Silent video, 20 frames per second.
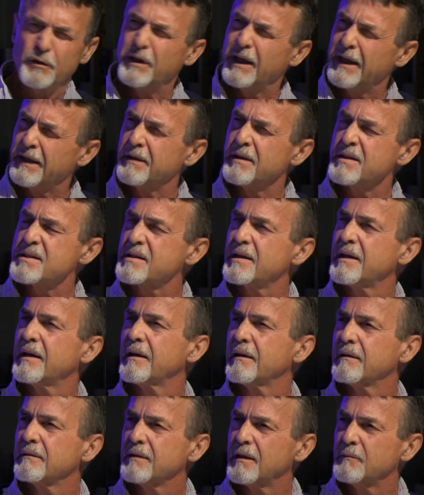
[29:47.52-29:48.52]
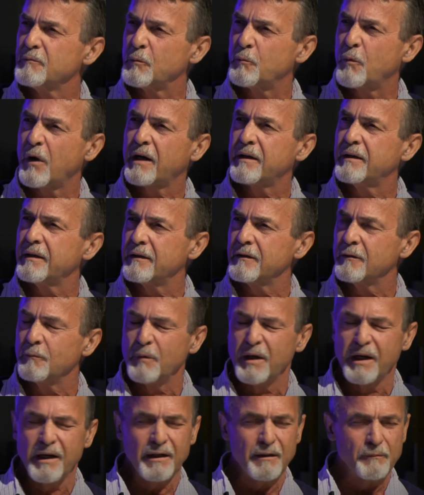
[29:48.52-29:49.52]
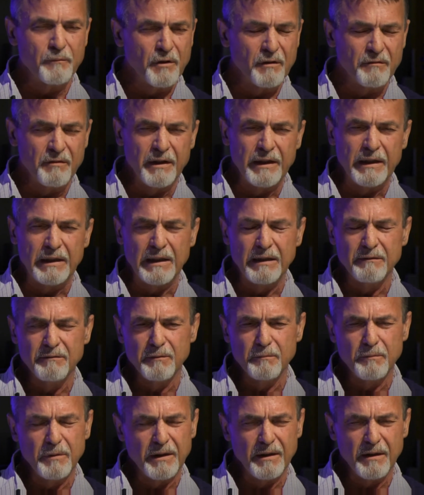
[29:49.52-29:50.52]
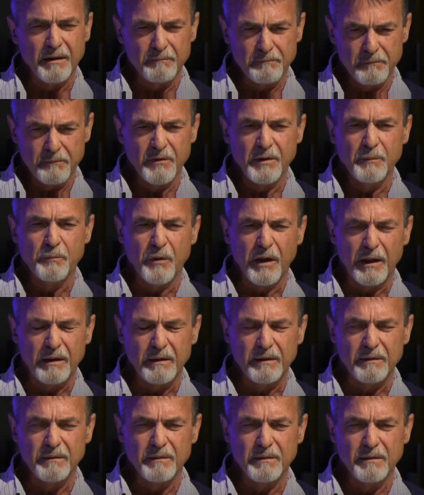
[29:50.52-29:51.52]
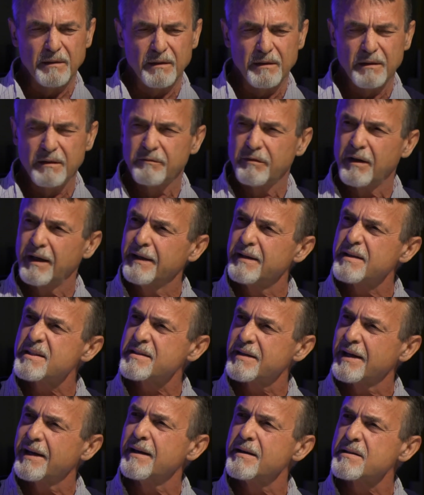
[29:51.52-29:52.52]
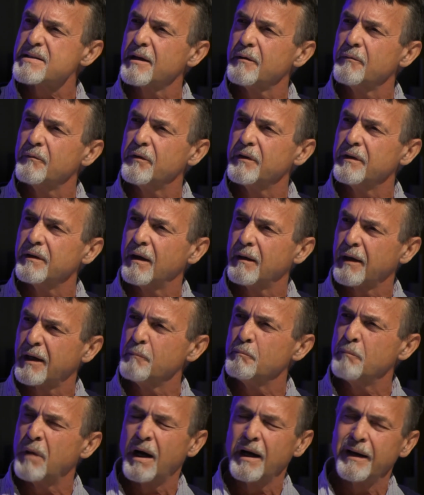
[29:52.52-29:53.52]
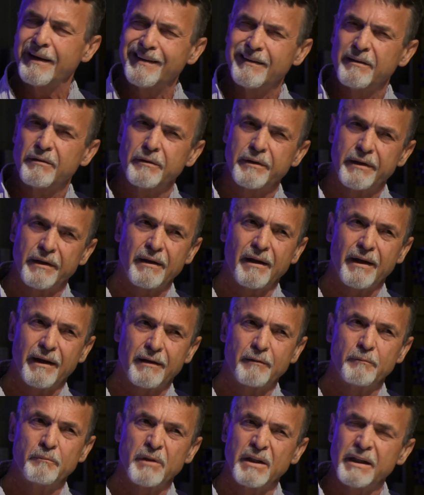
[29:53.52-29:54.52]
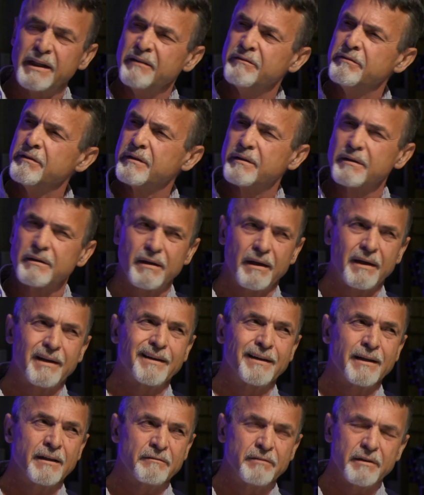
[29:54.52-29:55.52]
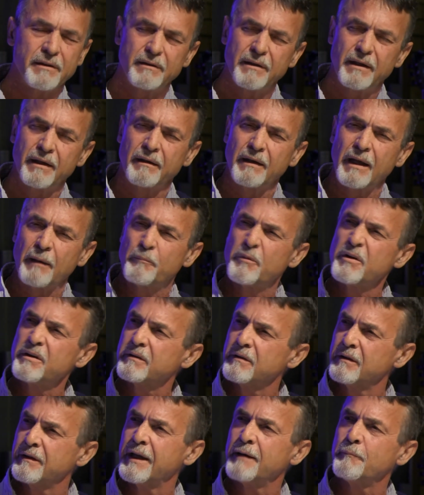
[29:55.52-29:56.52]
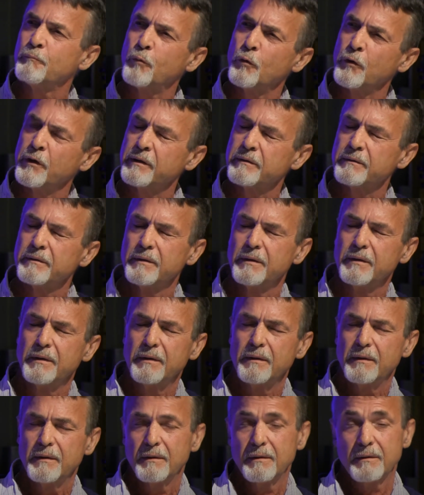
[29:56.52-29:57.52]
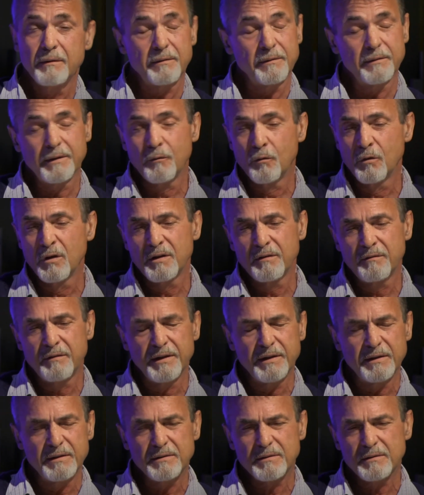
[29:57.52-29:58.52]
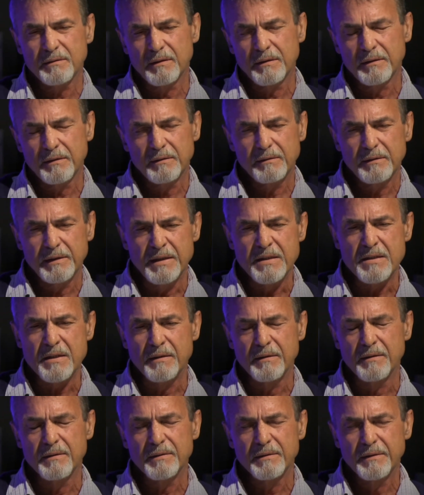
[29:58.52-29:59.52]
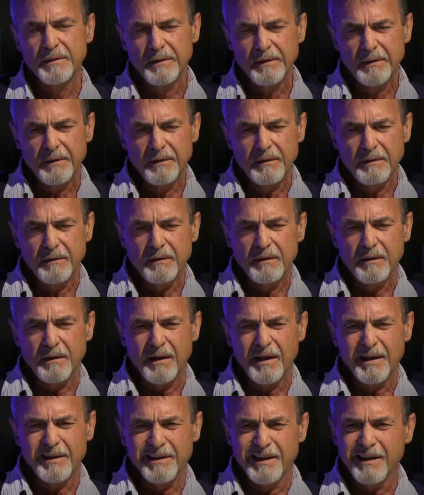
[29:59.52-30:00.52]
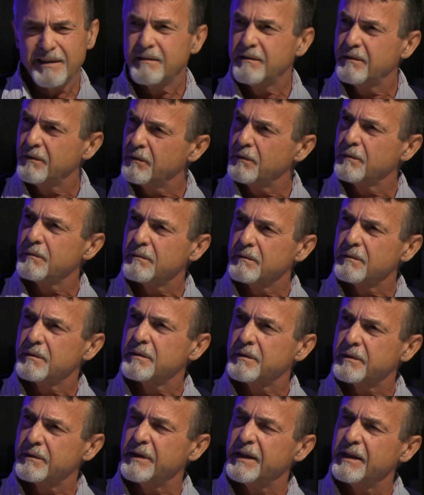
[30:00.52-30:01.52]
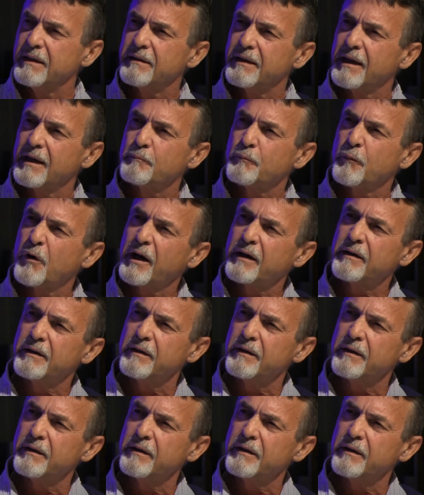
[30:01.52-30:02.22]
could understand. I'm a practical man. I'm not very clever, but I'm very practical. And if I understand something, I can buy into it, and I can believe it, and I can live it. And up until that point, through all of these incidents, I'd yet to hit that